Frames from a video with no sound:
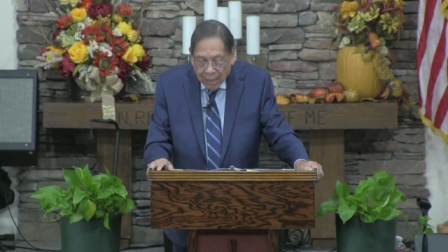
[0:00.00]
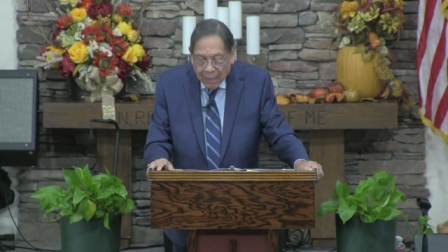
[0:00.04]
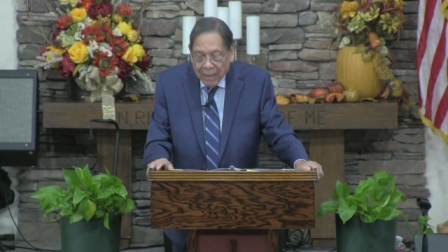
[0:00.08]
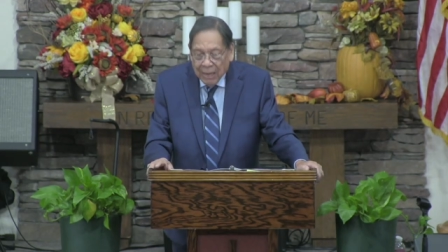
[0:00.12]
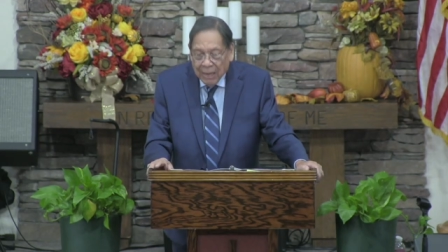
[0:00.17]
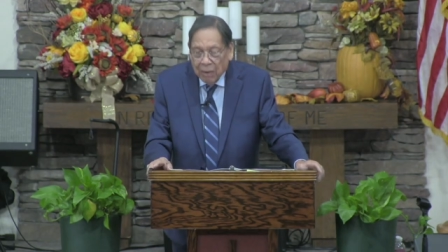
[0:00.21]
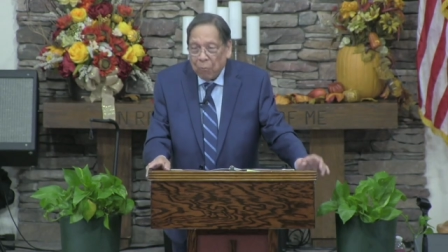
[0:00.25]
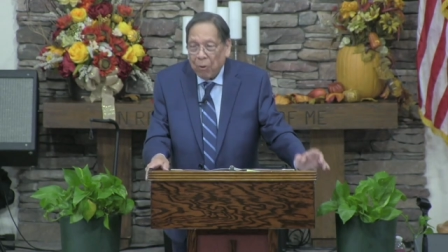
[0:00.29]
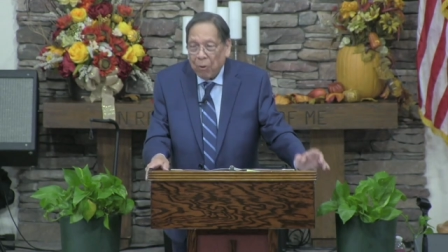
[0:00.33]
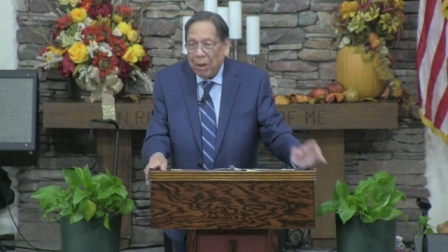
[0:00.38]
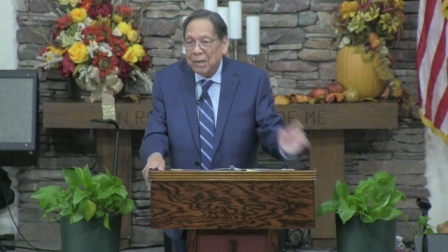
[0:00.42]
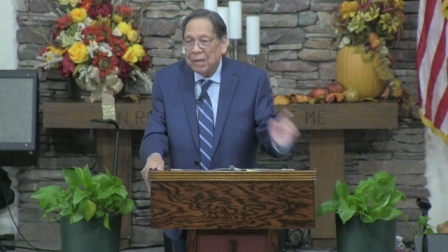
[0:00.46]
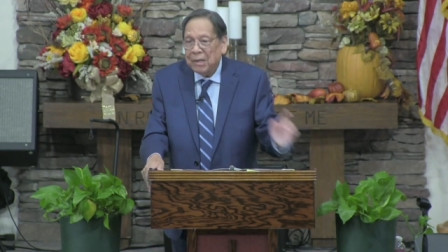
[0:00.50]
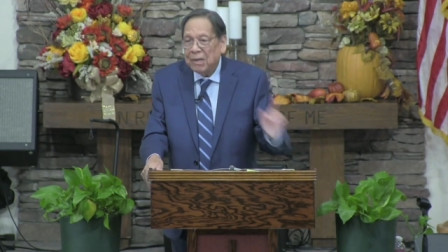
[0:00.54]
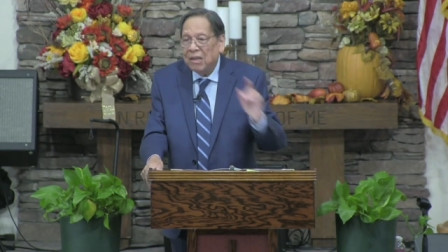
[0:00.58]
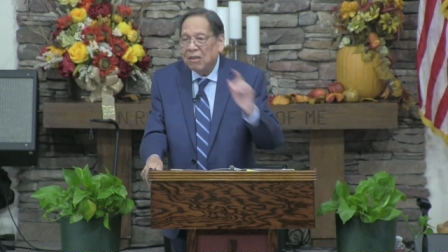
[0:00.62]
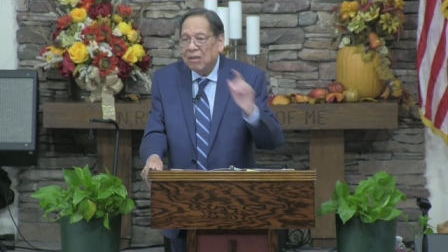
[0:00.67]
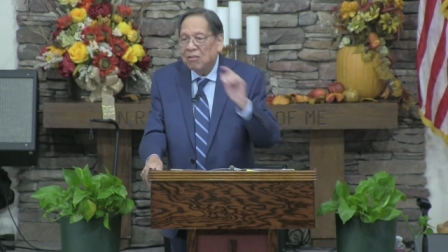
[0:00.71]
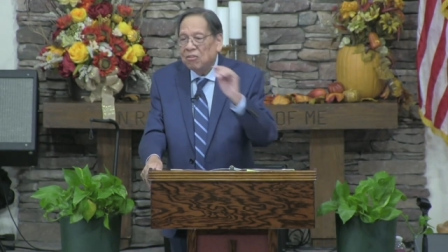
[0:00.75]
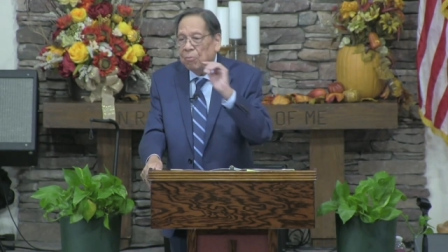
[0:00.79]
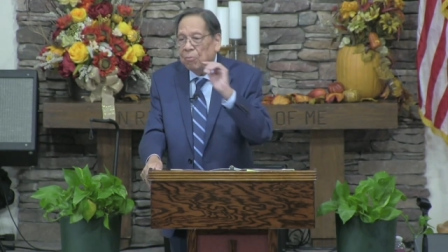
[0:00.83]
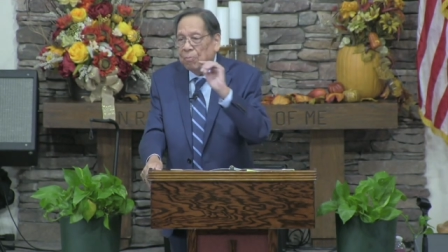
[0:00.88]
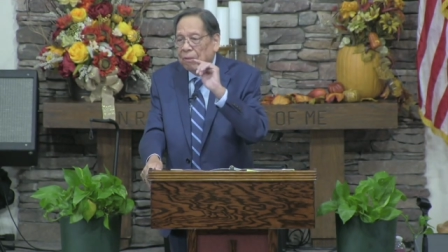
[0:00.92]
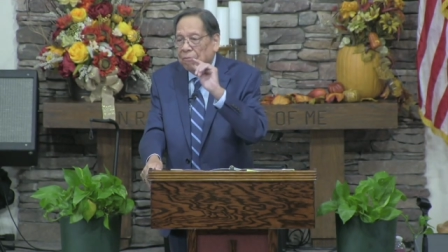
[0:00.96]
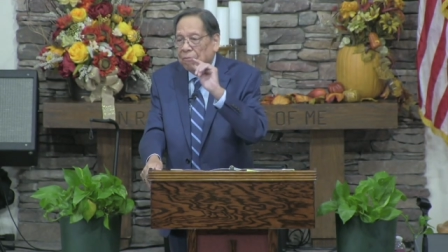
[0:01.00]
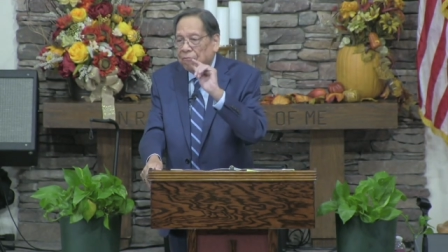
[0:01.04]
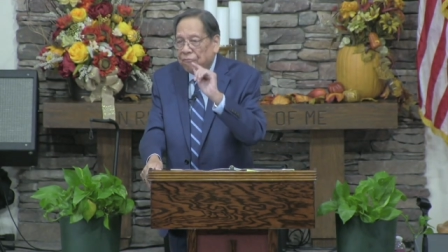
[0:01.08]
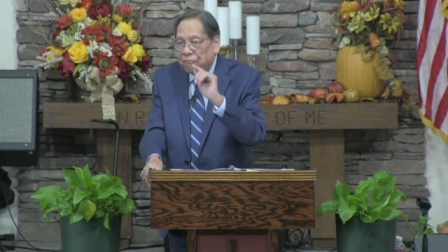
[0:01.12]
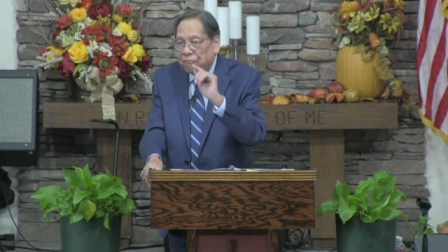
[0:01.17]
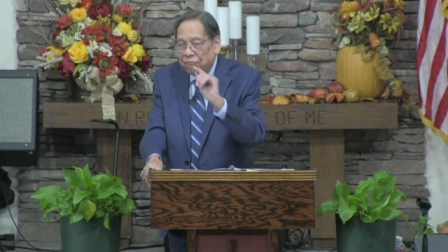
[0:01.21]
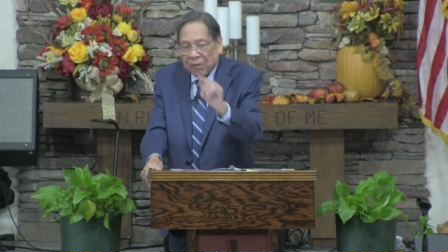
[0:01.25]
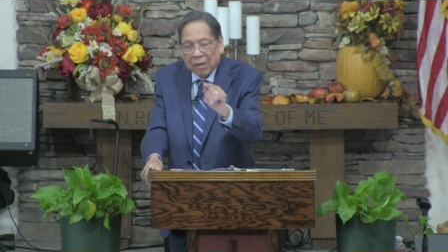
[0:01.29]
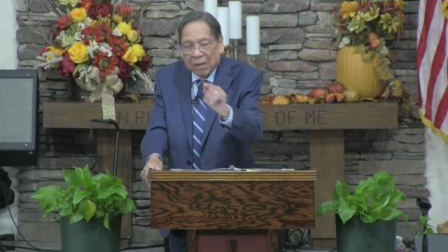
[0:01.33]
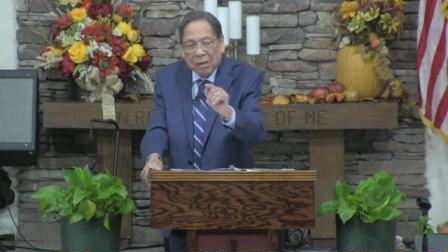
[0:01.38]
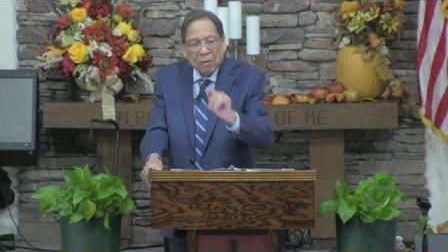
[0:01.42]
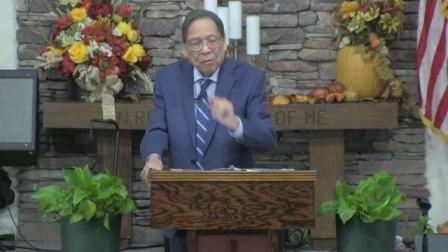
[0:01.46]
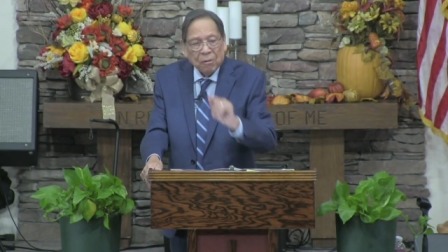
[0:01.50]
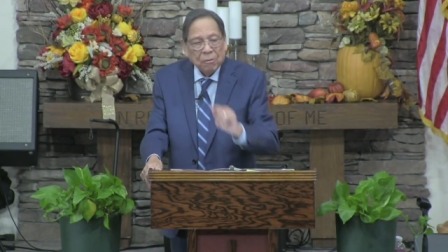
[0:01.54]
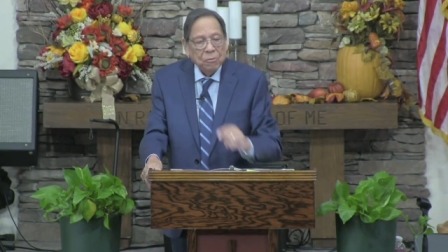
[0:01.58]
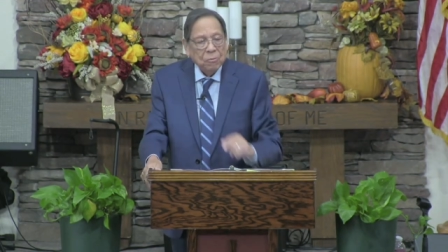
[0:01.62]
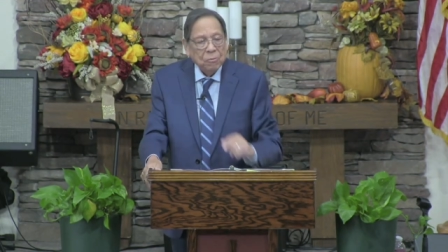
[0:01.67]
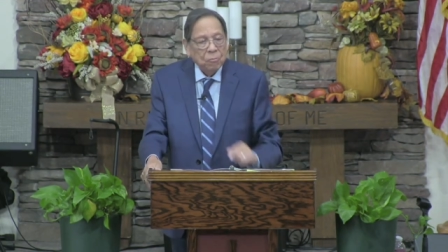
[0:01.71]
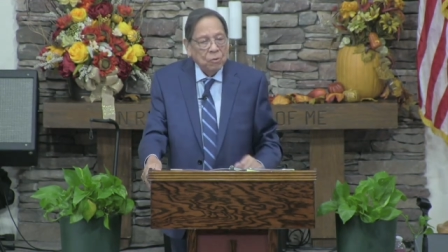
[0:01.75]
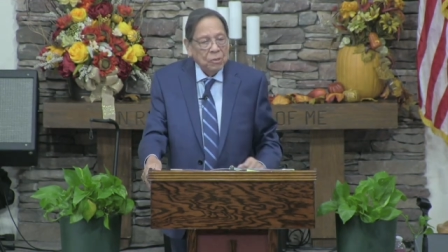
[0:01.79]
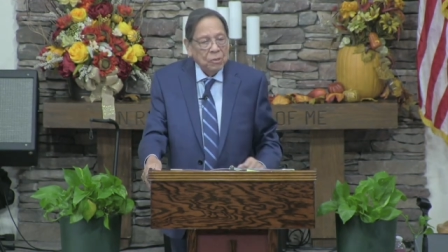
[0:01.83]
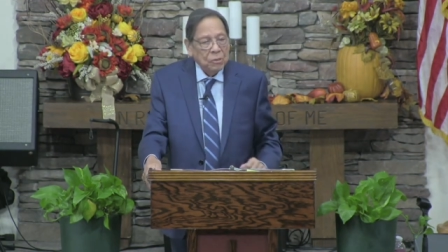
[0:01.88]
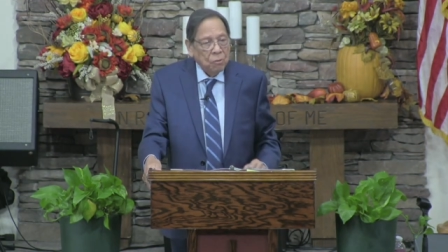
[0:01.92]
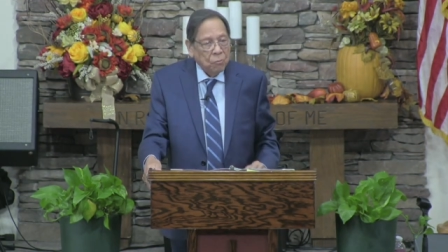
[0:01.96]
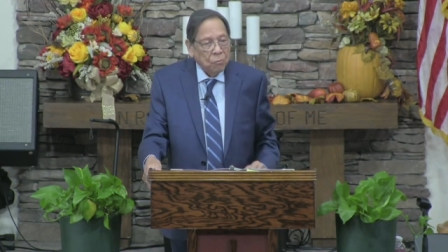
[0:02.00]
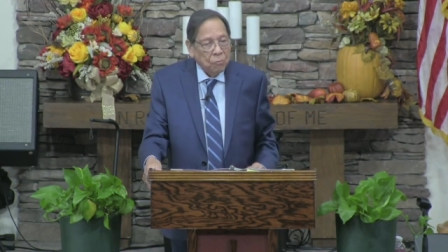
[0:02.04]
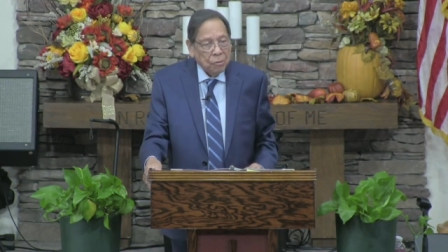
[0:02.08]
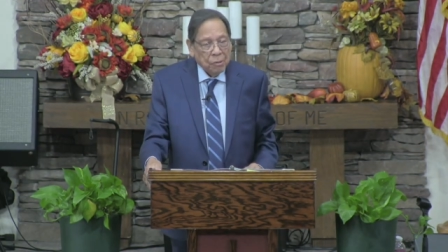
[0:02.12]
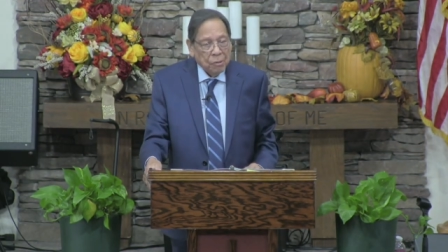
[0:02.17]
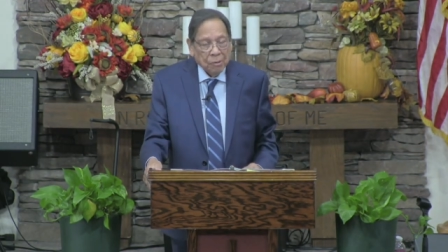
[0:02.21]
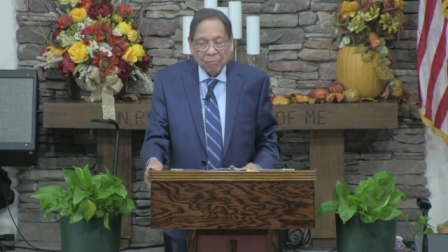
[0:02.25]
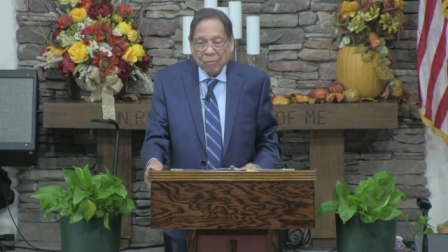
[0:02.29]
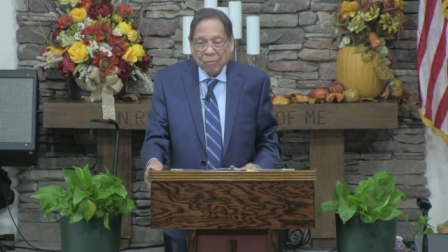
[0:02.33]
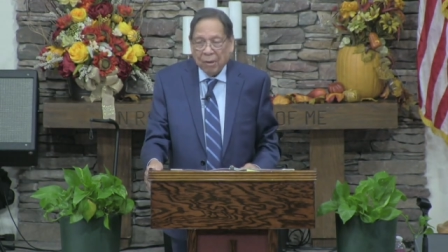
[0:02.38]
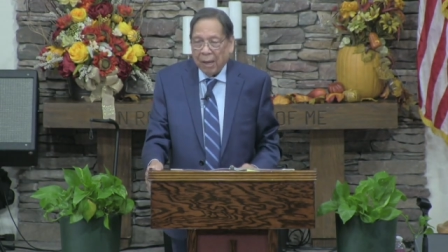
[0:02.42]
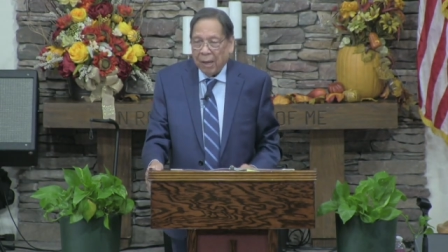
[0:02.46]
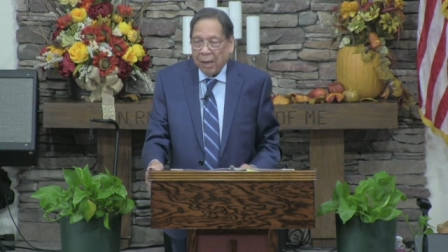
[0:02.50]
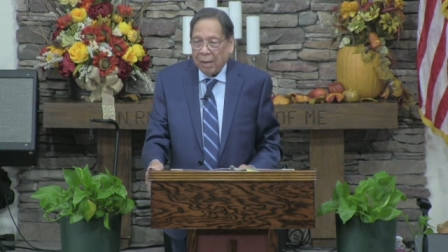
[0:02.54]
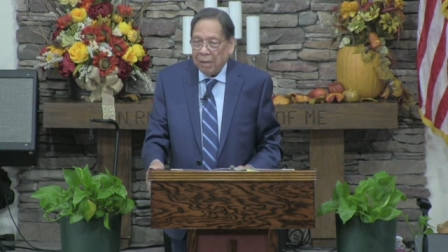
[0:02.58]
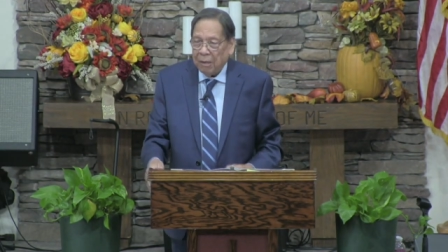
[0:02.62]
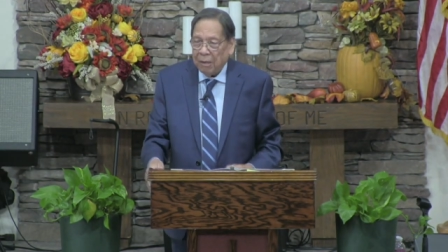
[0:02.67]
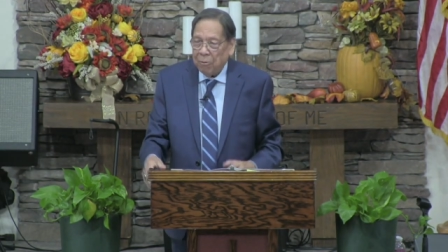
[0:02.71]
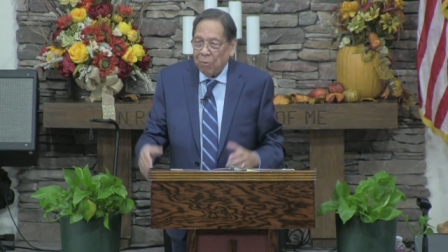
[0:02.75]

He wanted him to be filled with the Word of God.